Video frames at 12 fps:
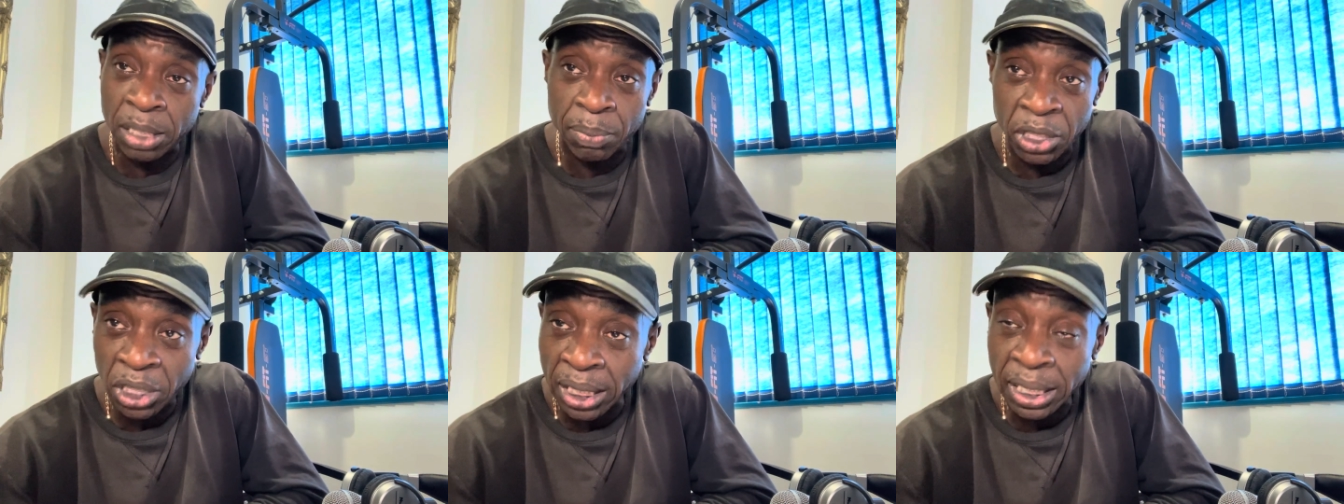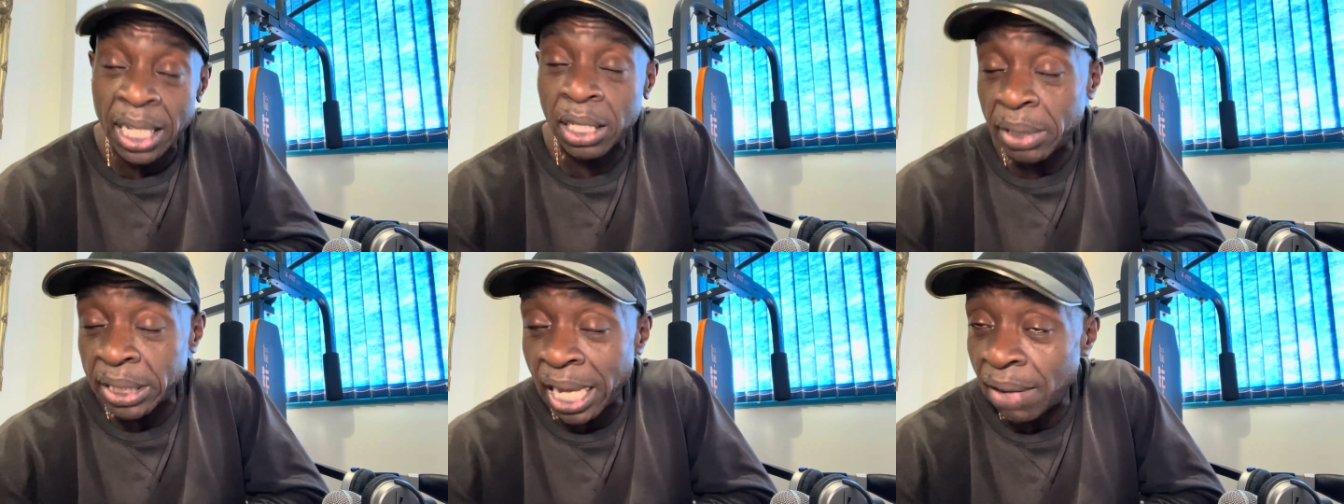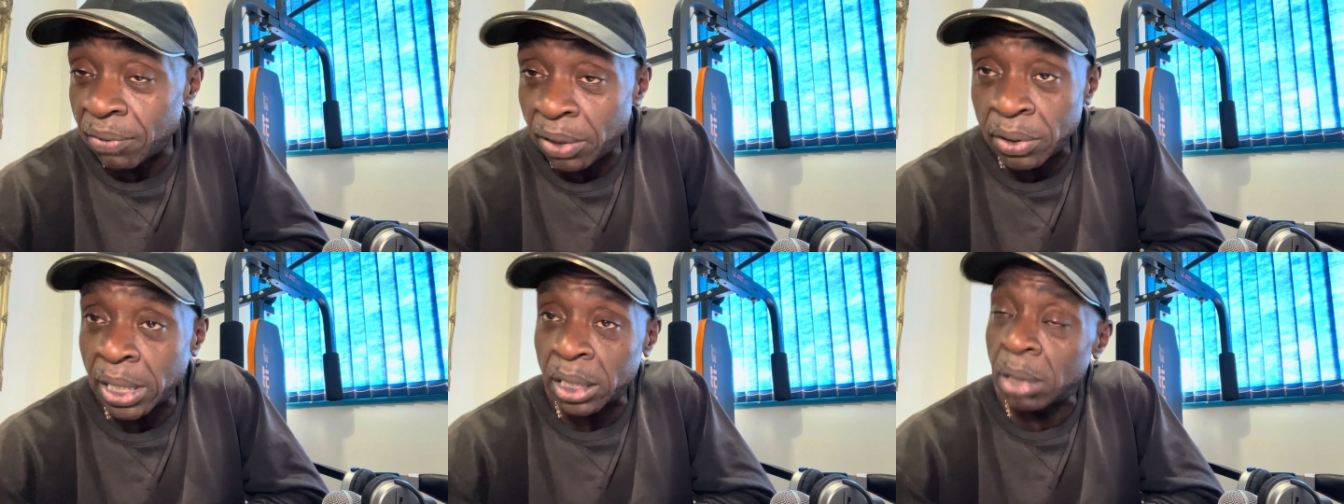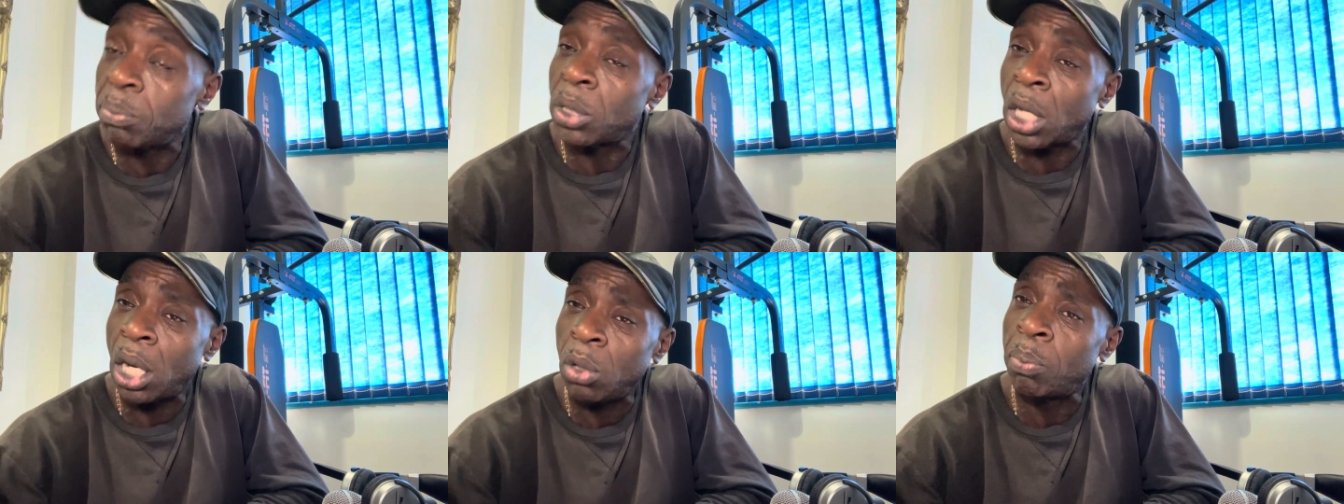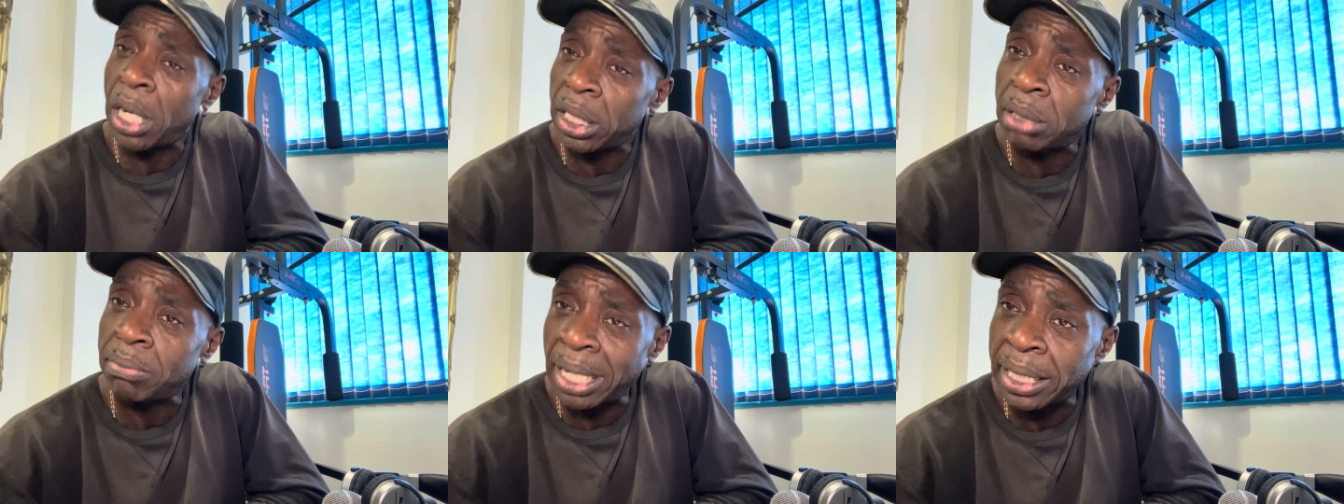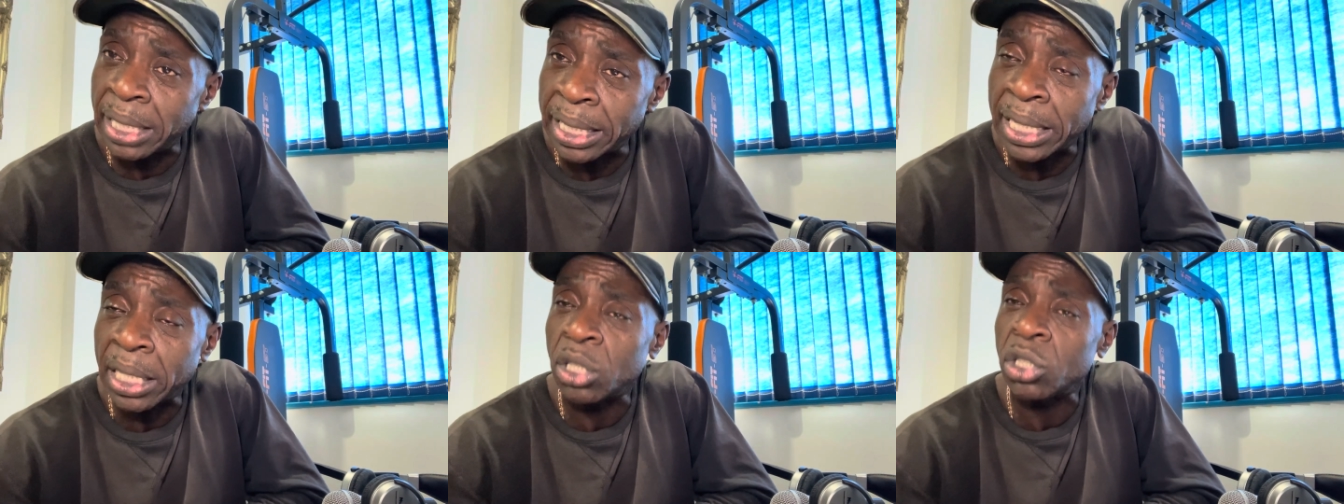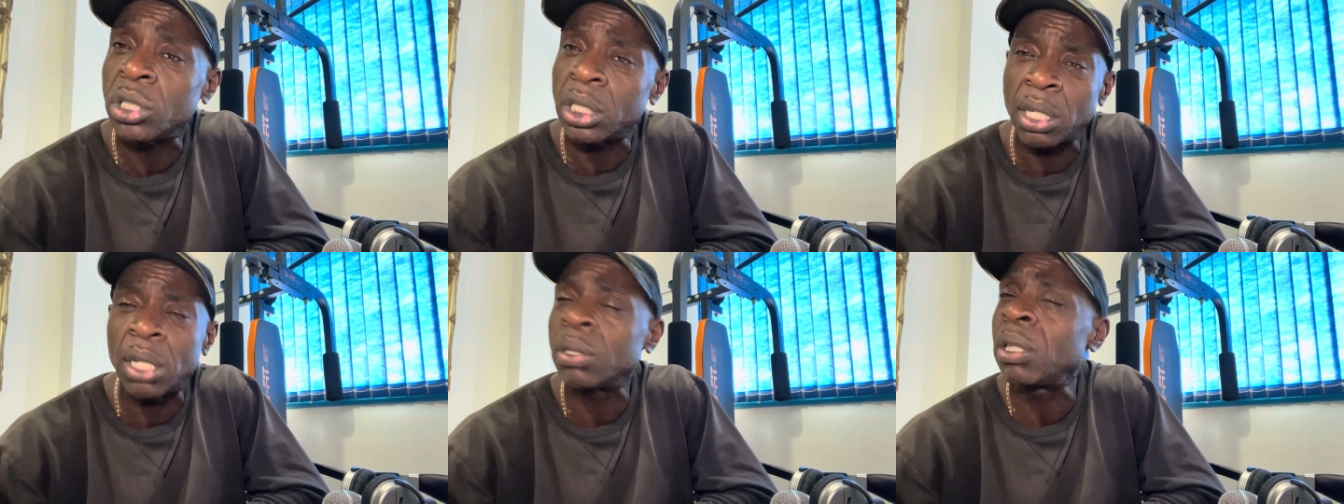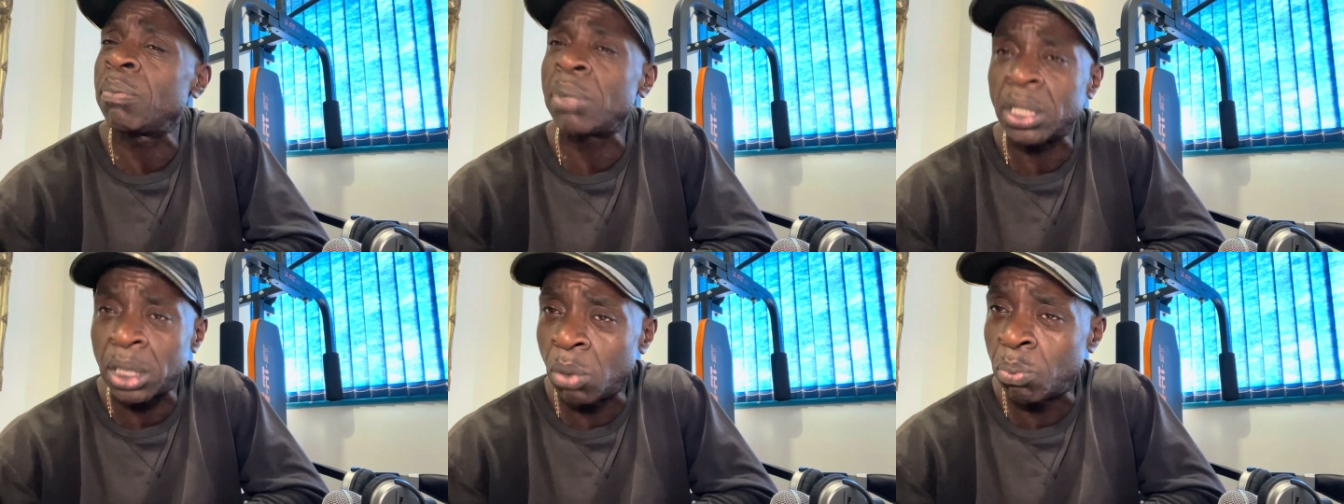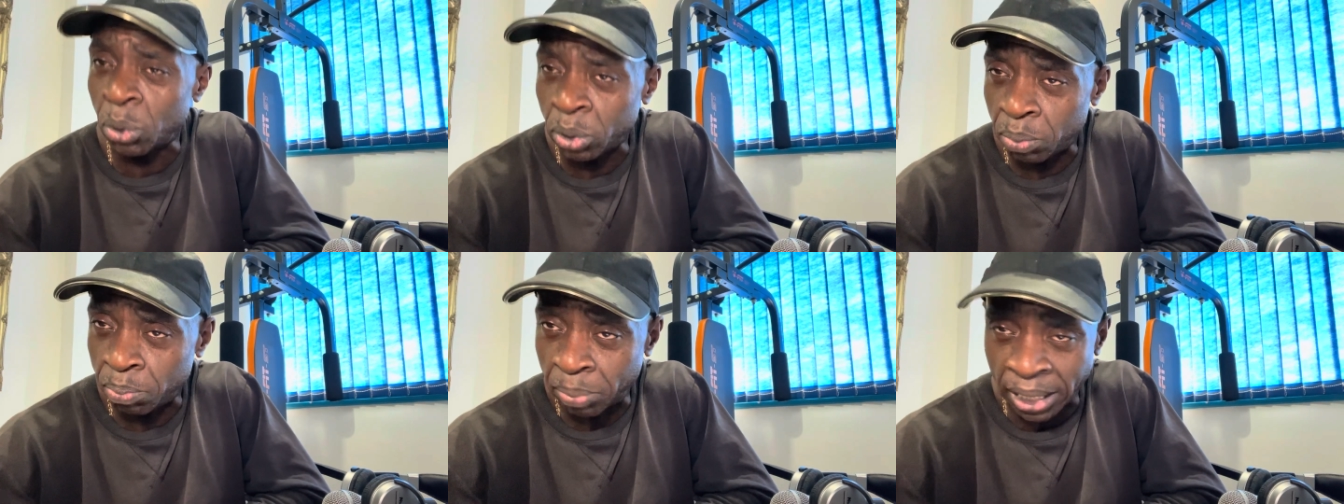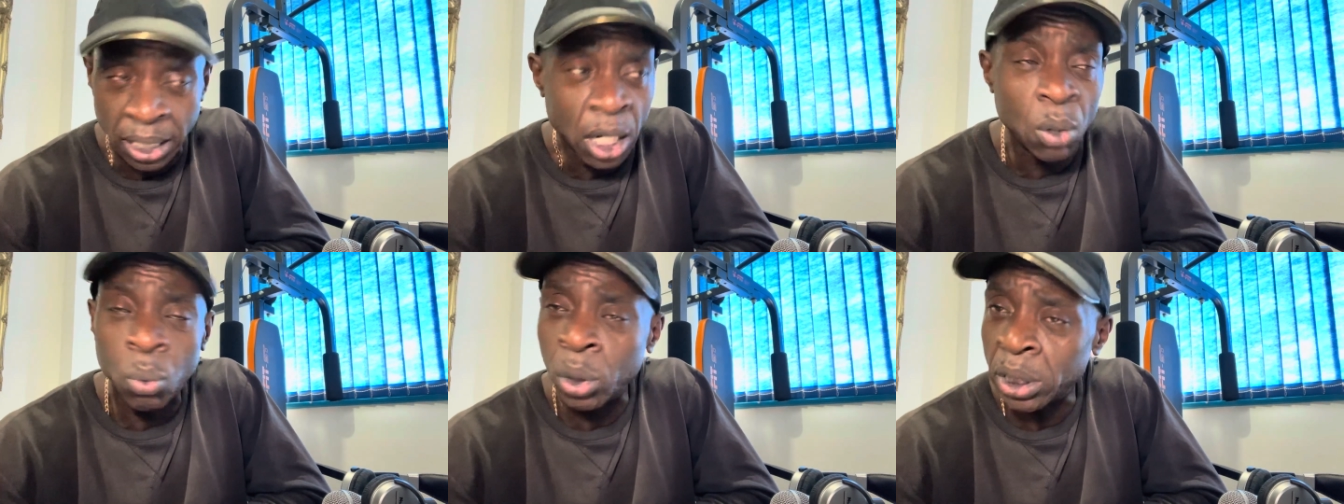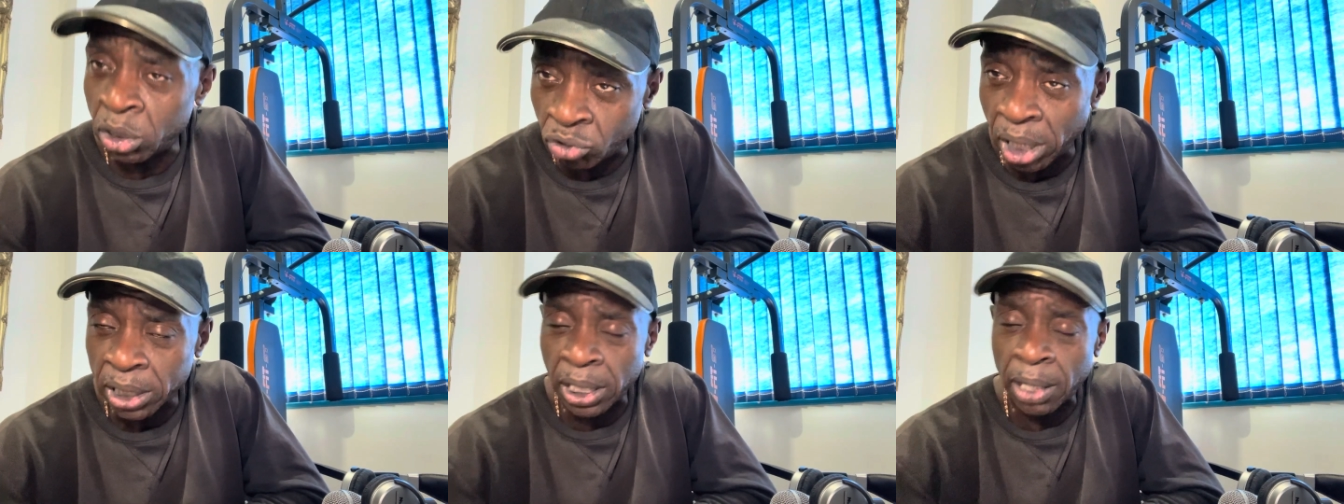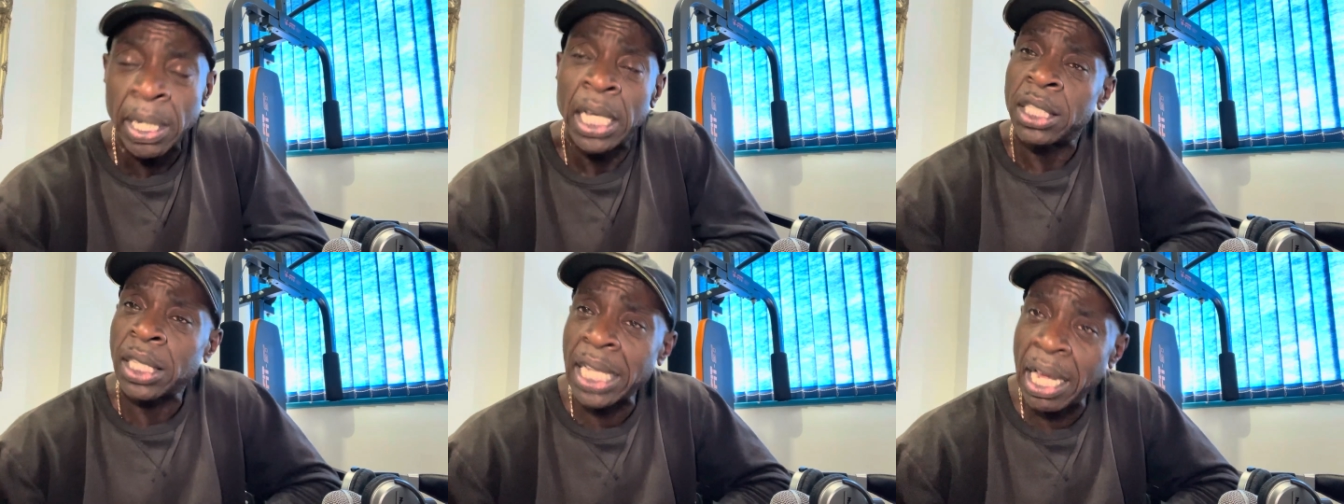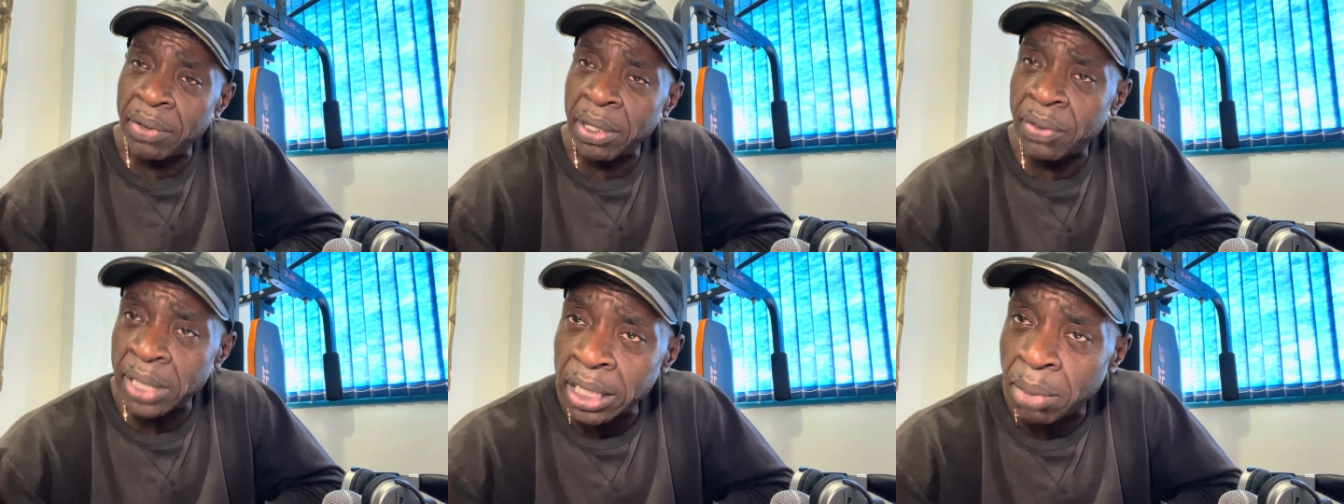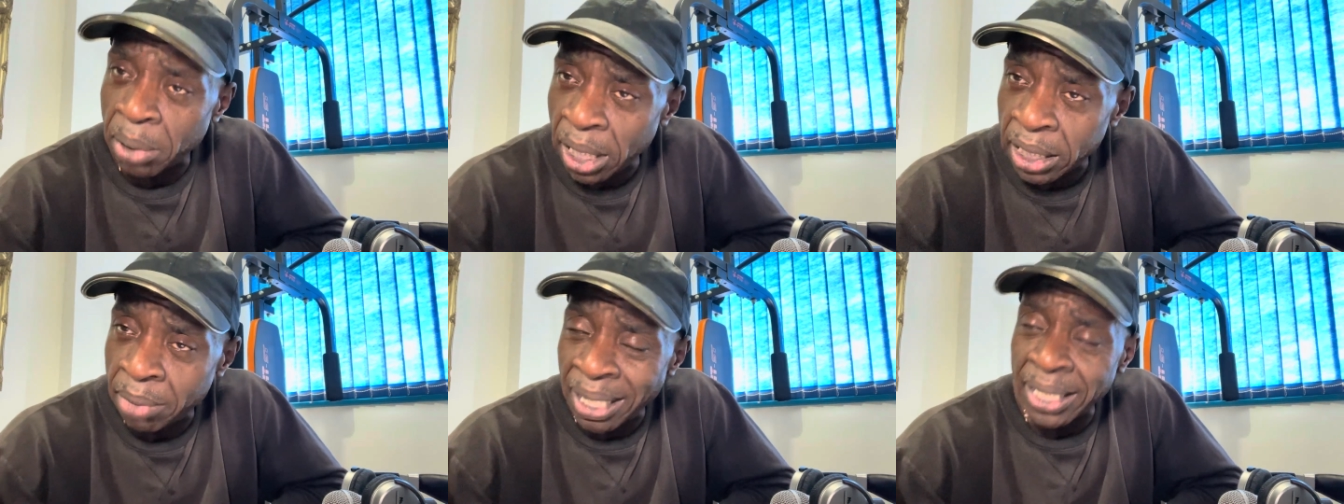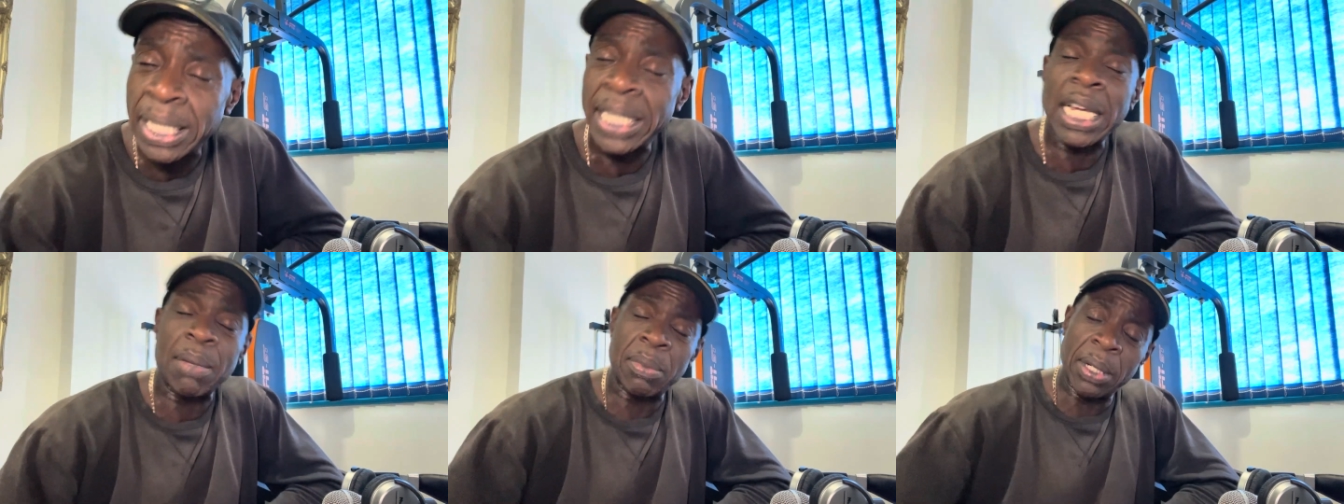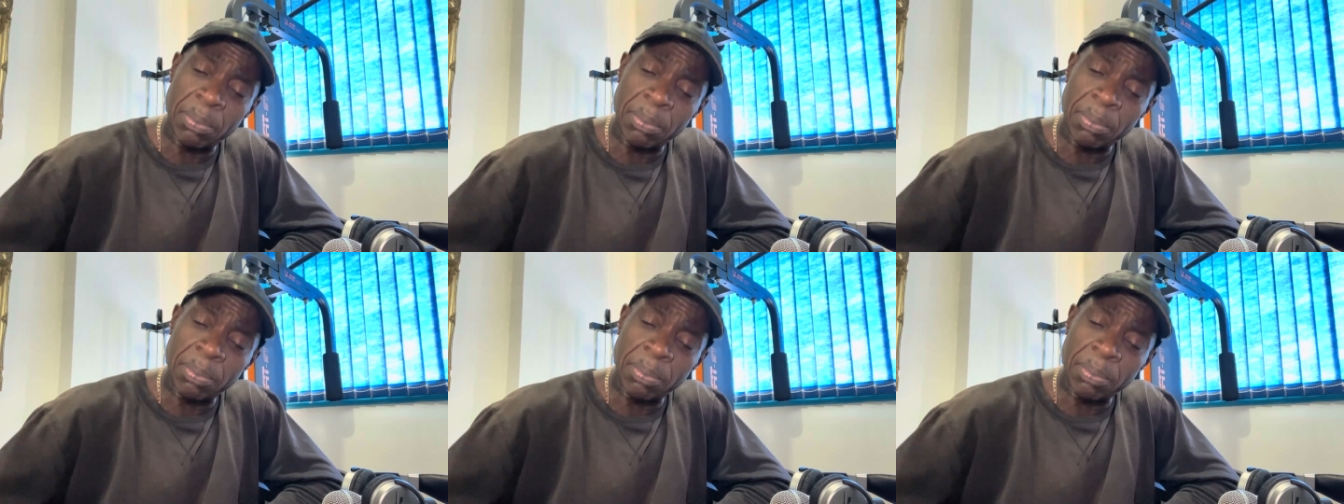shut down. I mean, they haven't even done the whole Burning Man thing yet, because, you know, they burned the whole big wooden structure. So they haven't even done the Burning Man thing yet.